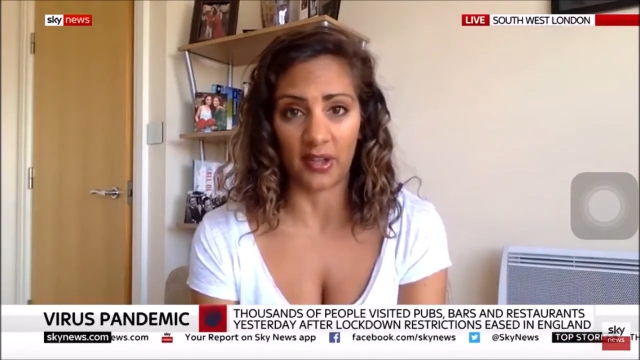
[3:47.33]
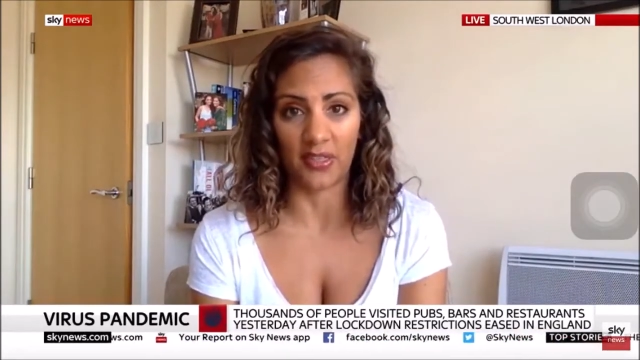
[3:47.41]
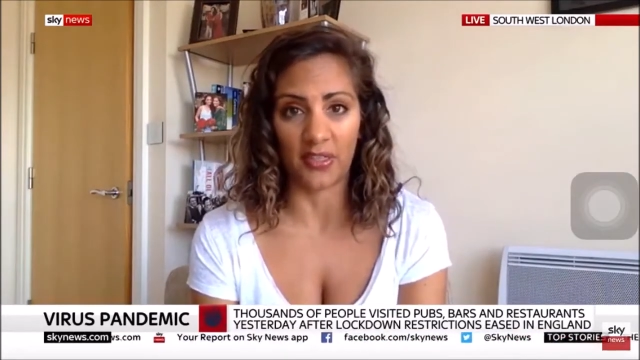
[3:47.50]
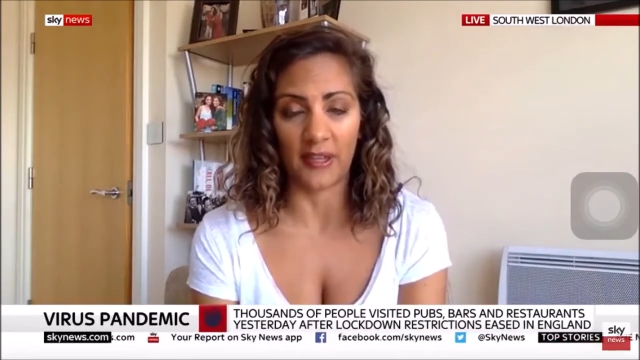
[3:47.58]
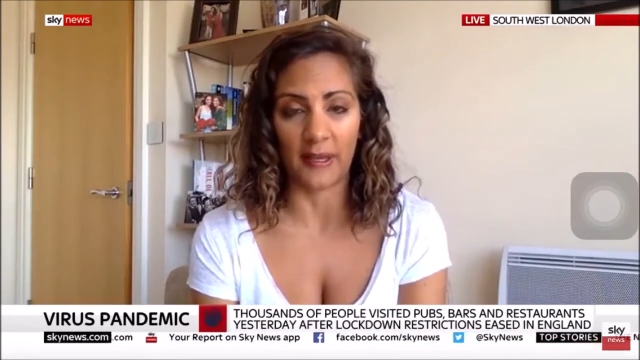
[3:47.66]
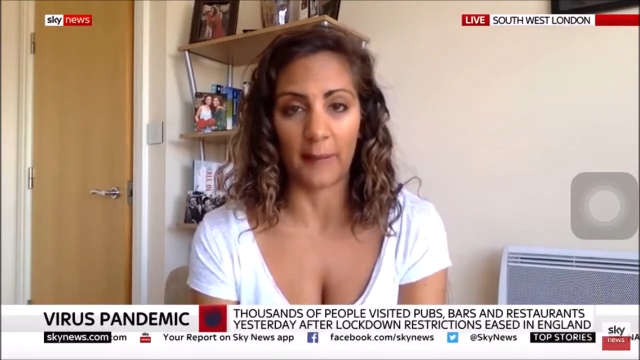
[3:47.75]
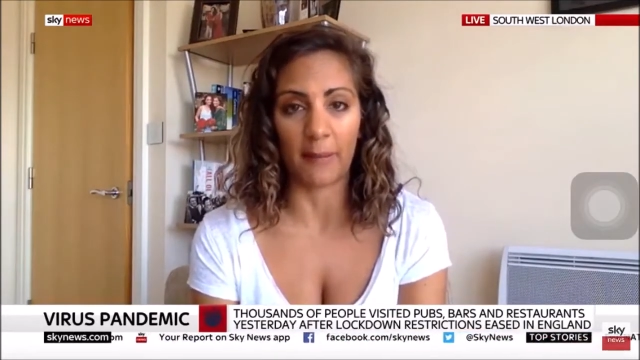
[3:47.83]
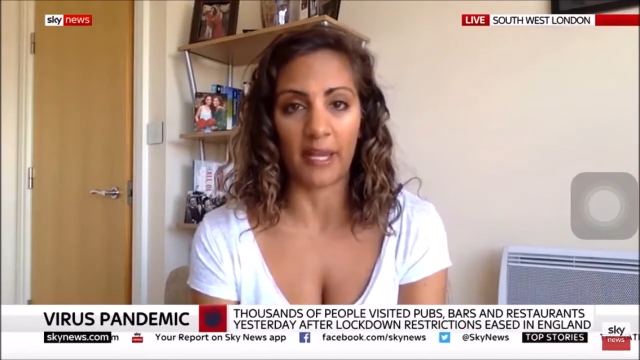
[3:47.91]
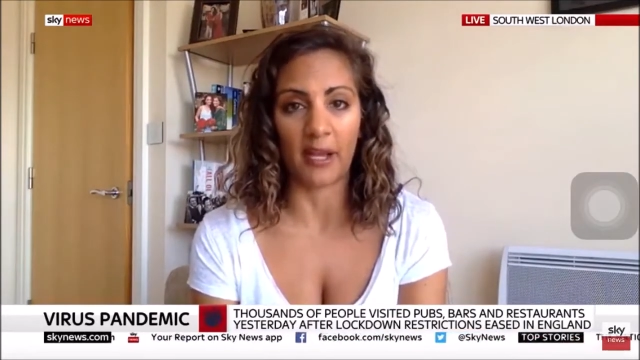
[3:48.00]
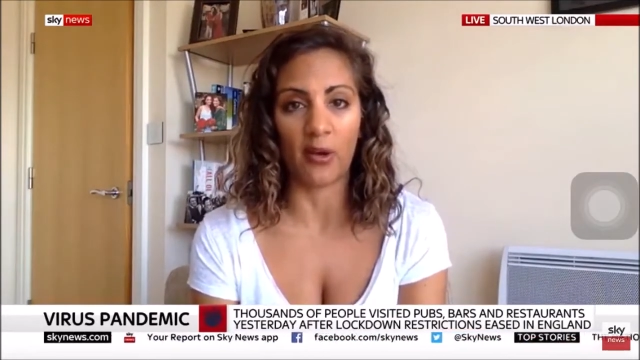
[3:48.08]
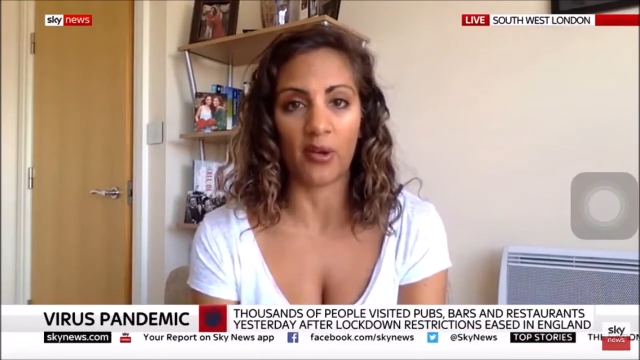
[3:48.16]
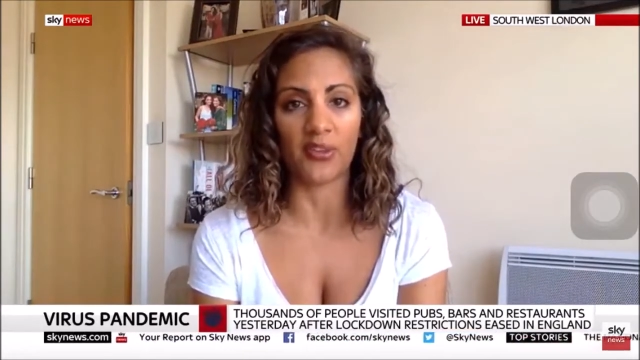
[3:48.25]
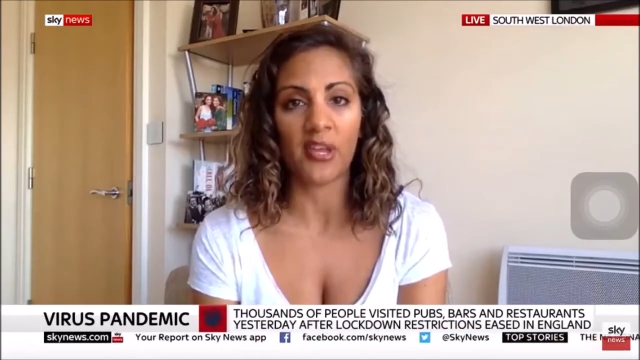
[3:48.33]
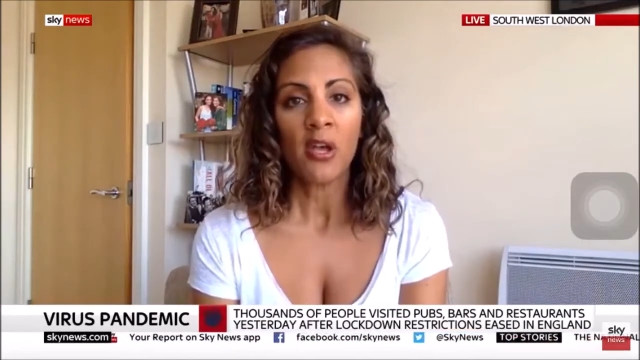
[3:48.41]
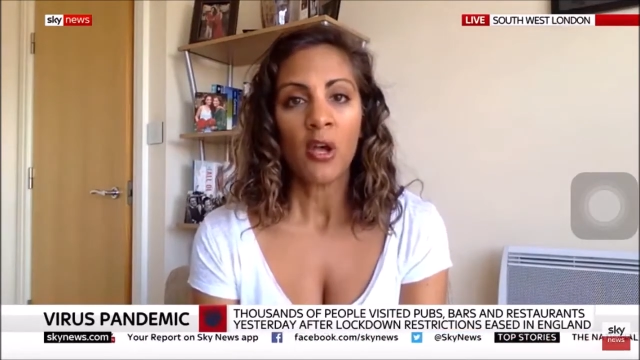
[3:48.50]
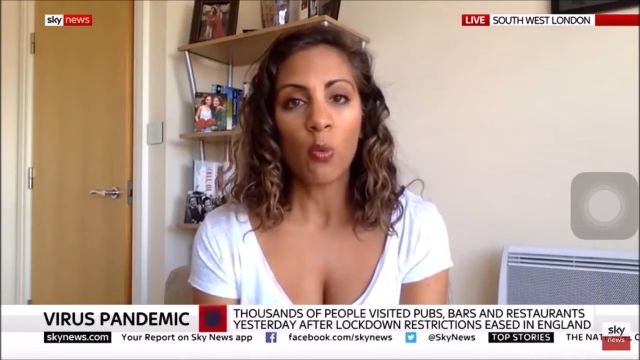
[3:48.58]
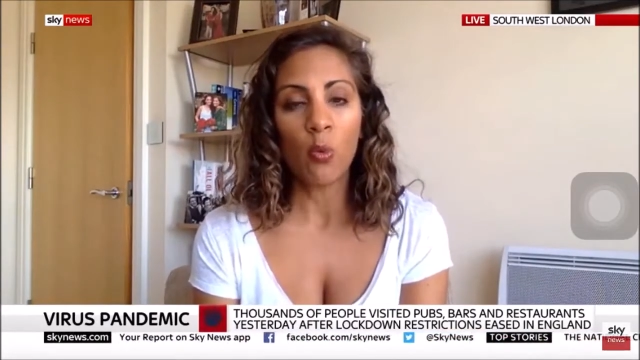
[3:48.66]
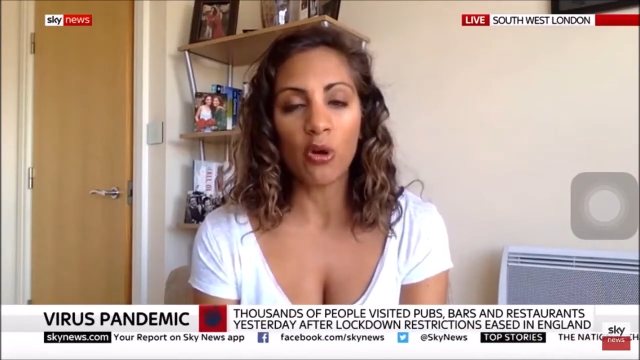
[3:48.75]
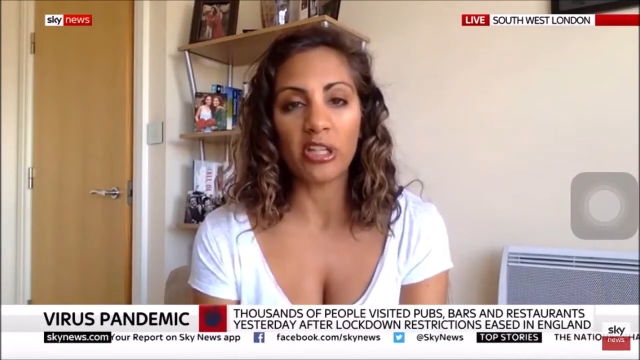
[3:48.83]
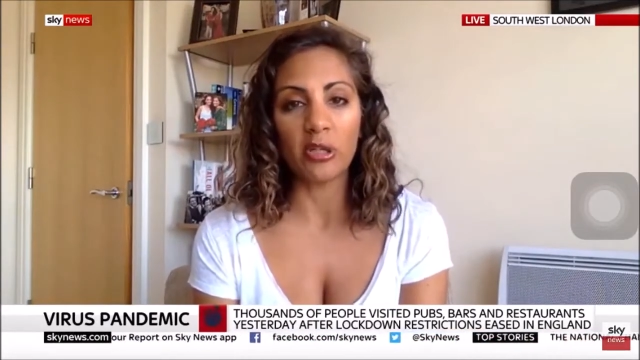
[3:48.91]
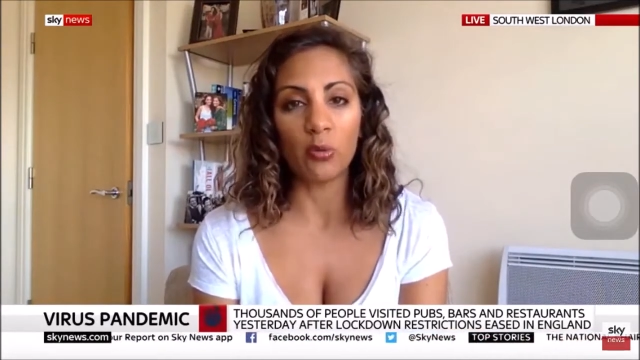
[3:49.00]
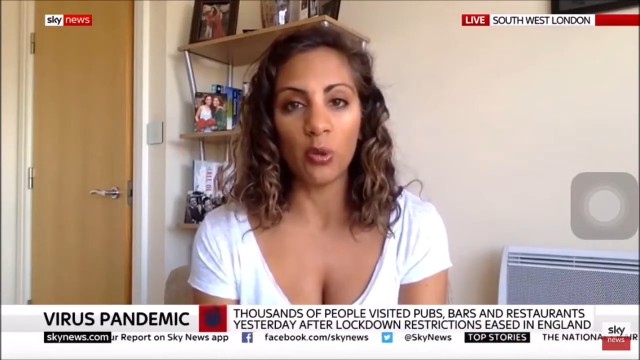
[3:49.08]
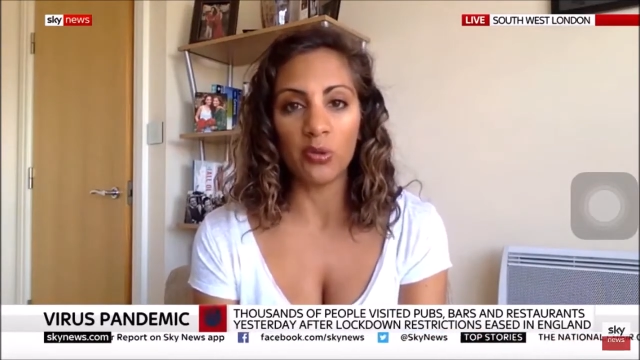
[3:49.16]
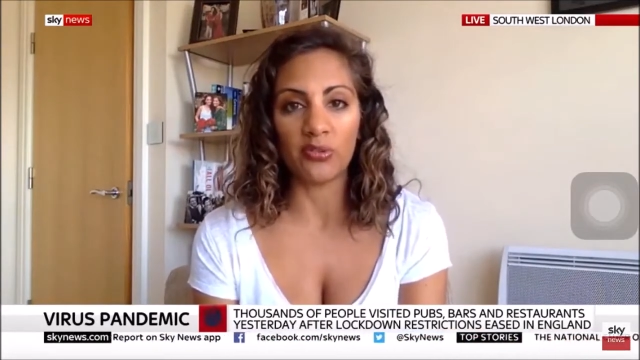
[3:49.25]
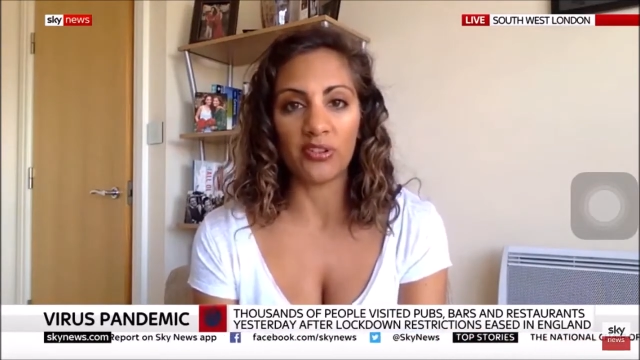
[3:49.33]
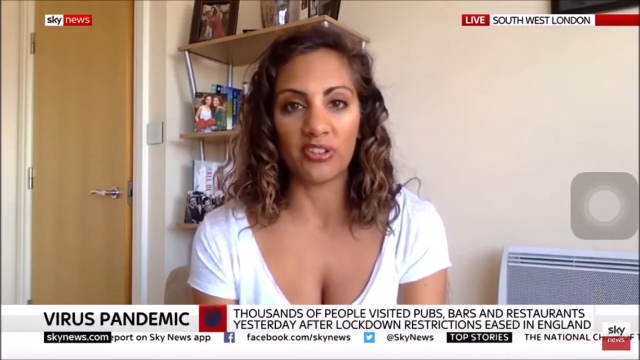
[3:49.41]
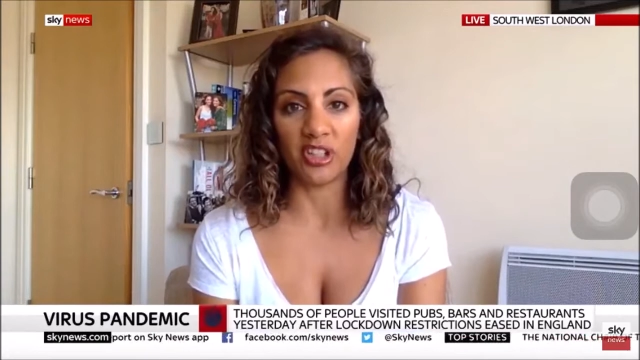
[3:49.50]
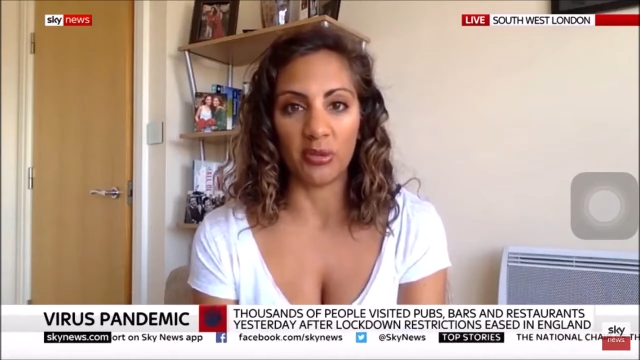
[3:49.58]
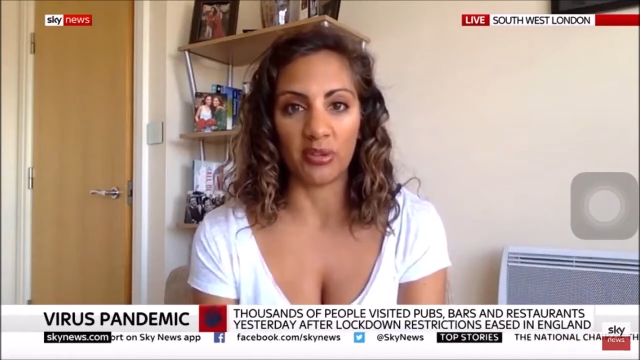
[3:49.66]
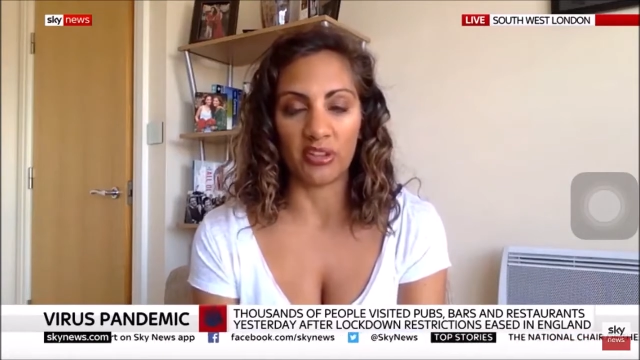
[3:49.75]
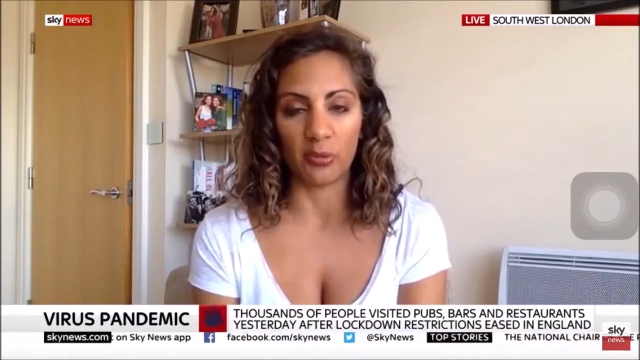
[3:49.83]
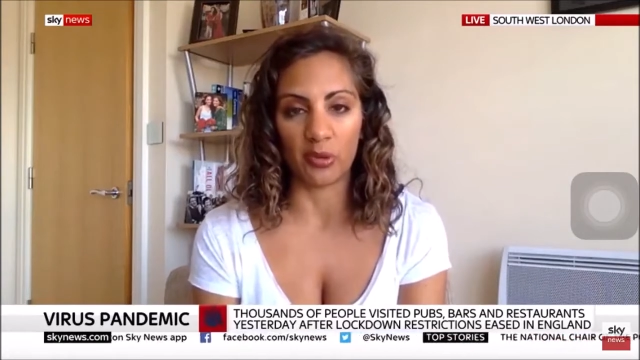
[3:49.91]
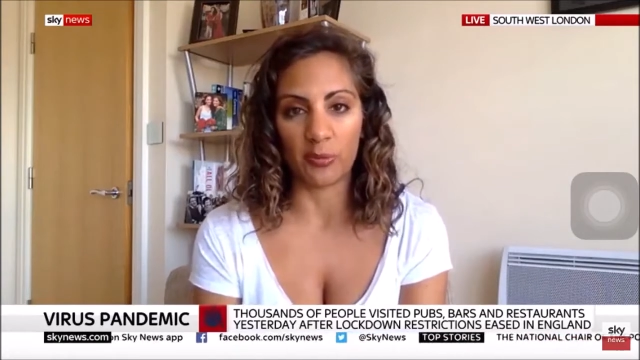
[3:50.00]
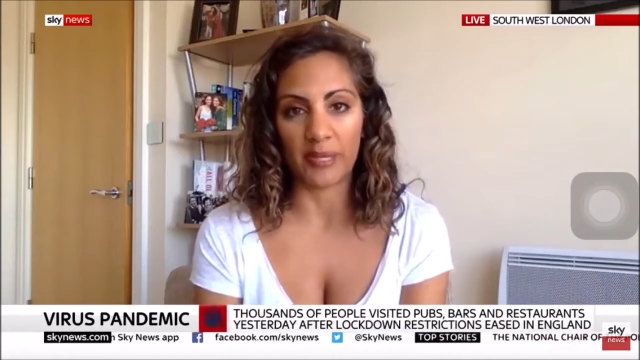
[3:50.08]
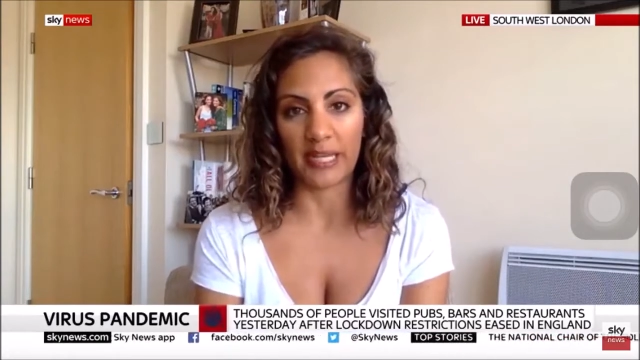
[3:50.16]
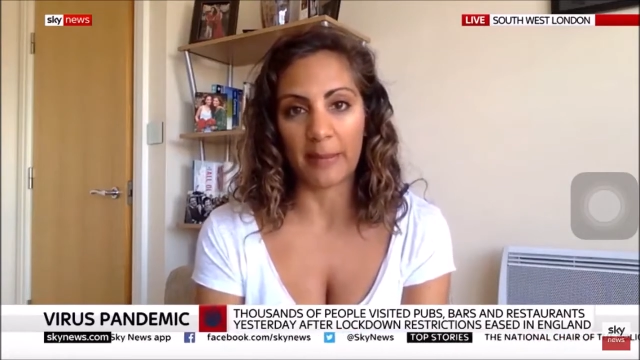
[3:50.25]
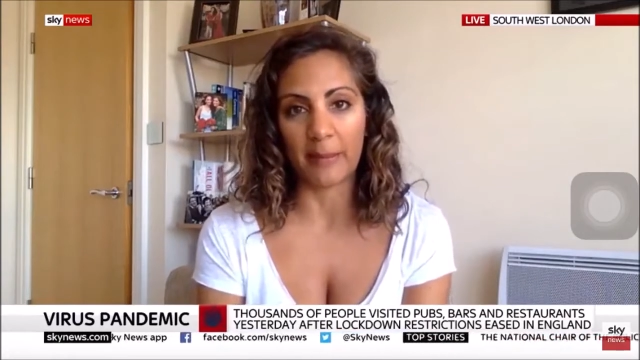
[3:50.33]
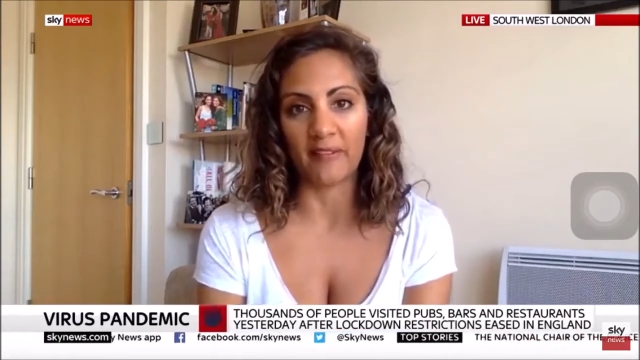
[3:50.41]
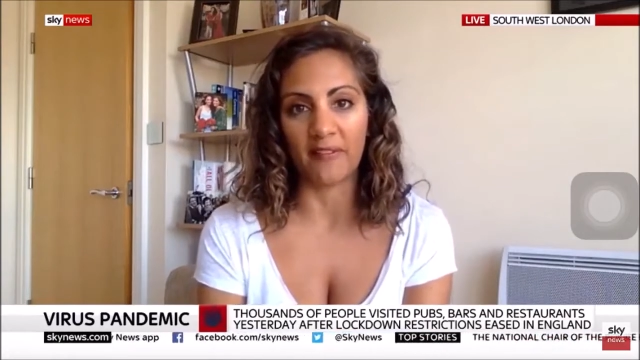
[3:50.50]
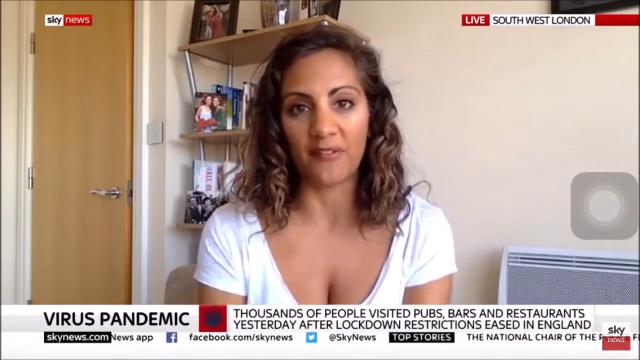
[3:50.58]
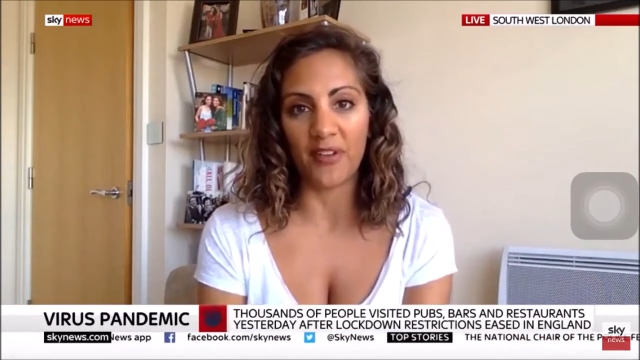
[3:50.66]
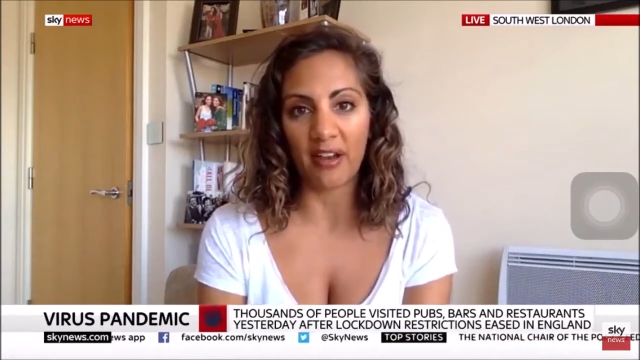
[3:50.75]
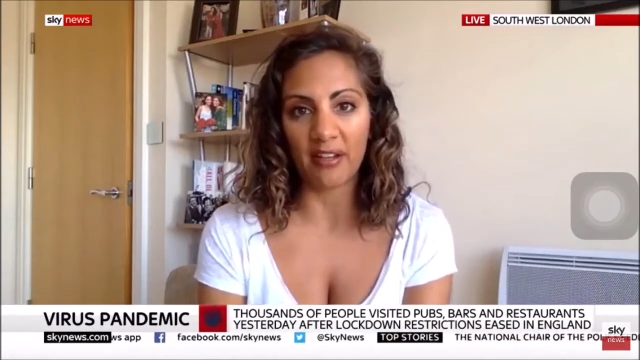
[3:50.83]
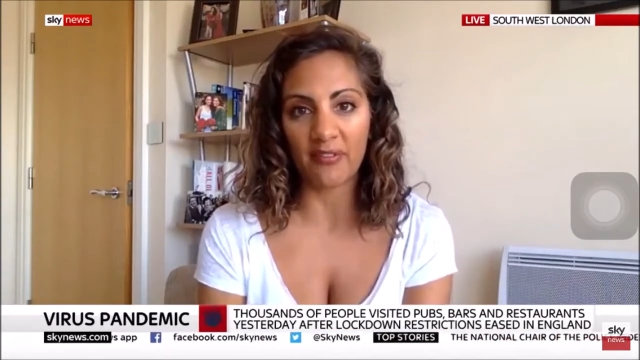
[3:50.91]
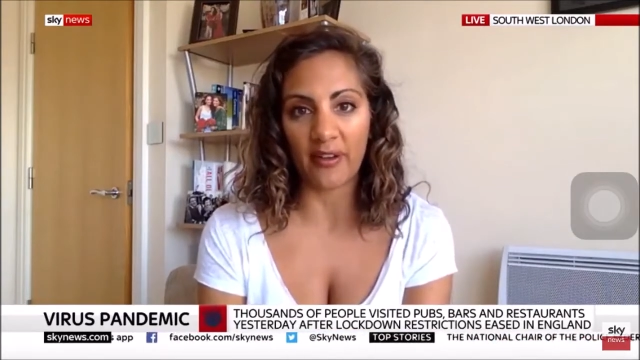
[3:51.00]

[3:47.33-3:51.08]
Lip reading: I think, because what you want to do is you want to be keeping a very,